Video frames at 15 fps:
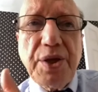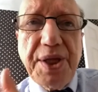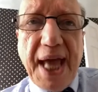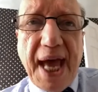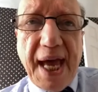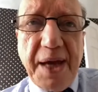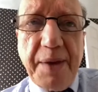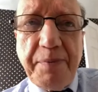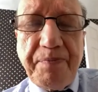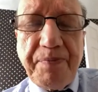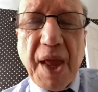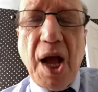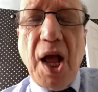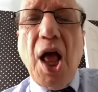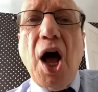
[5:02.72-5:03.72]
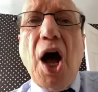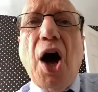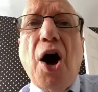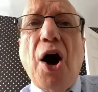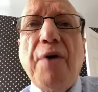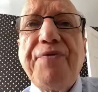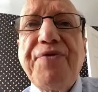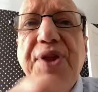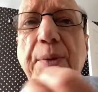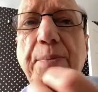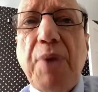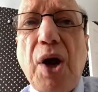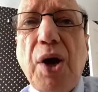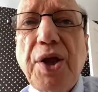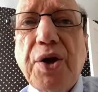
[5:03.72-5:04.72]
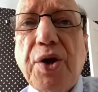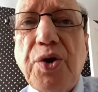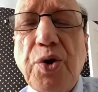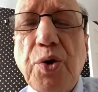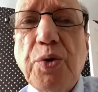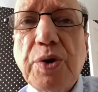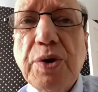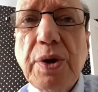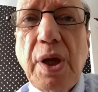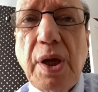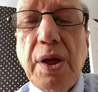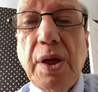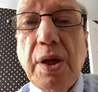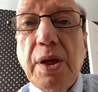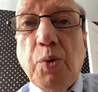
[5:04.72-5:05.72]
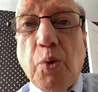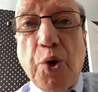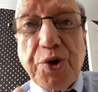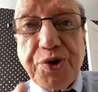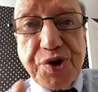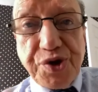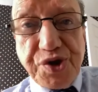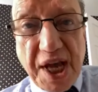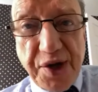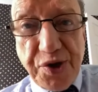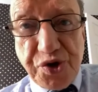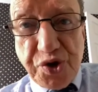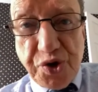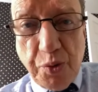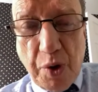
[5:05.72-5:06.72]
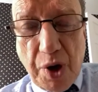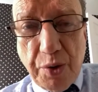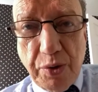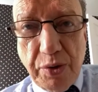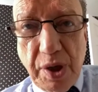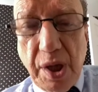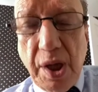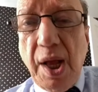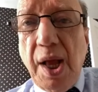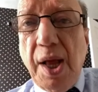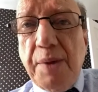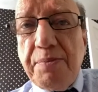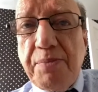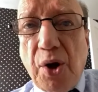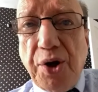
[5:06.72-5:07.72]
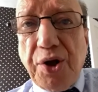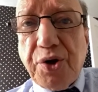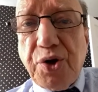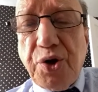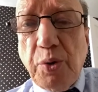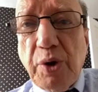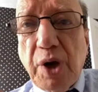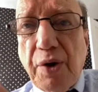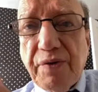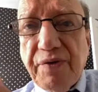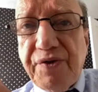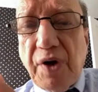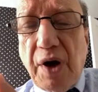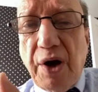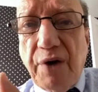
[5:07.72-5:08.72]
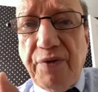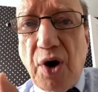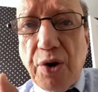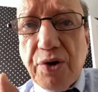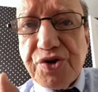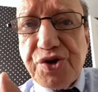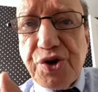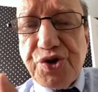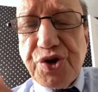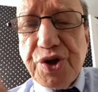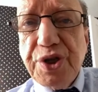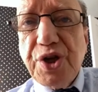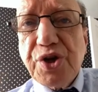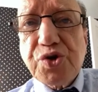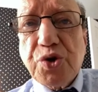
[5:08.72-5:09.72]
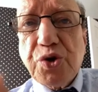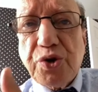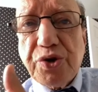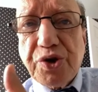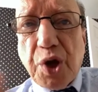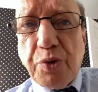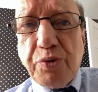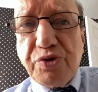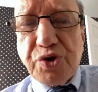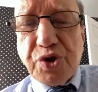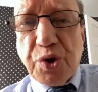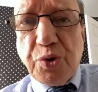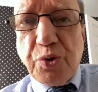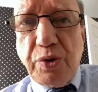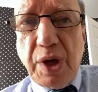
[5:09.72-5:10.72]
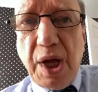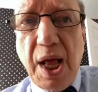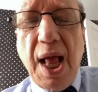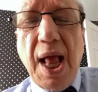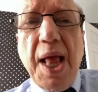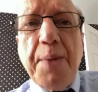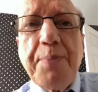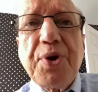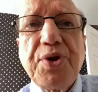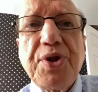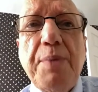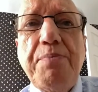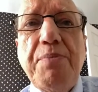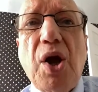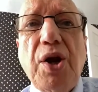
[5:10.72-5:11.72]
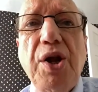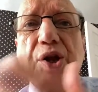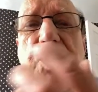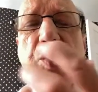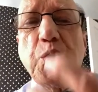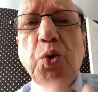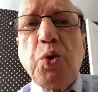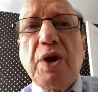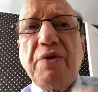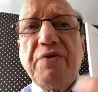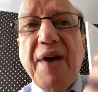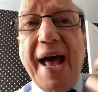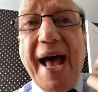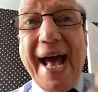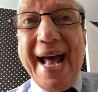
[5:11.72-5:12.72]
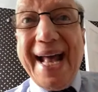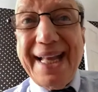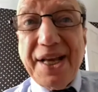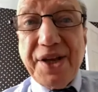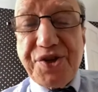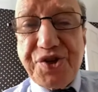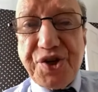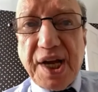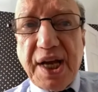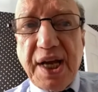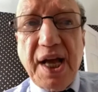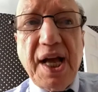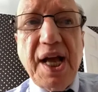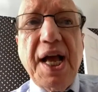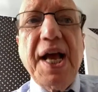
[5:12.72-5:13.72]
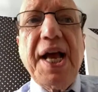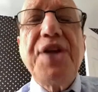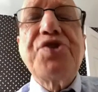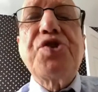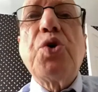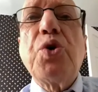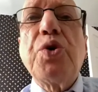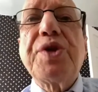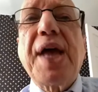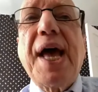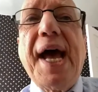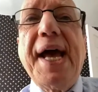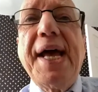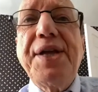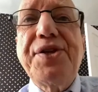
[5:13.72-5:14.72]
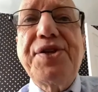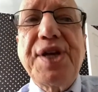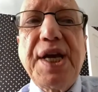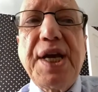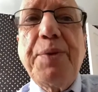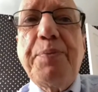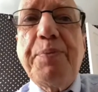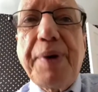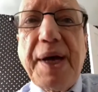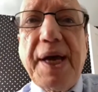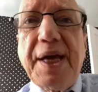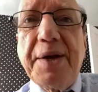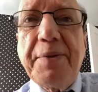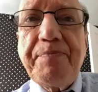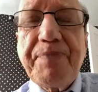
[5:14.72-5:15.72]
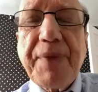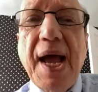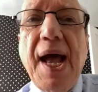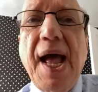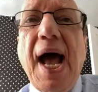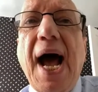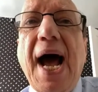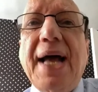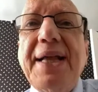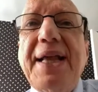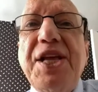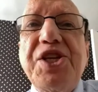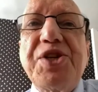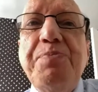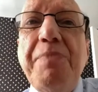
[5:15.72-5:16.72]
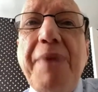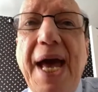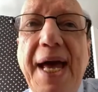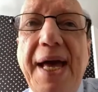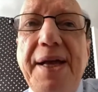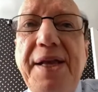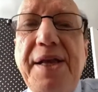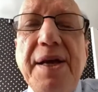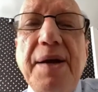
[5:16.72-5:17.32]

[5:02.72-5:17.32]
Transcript: name of the molecule. Water's H2O, molecule of oxygen is called O2, but the molecule of energy is called ATP. And it's made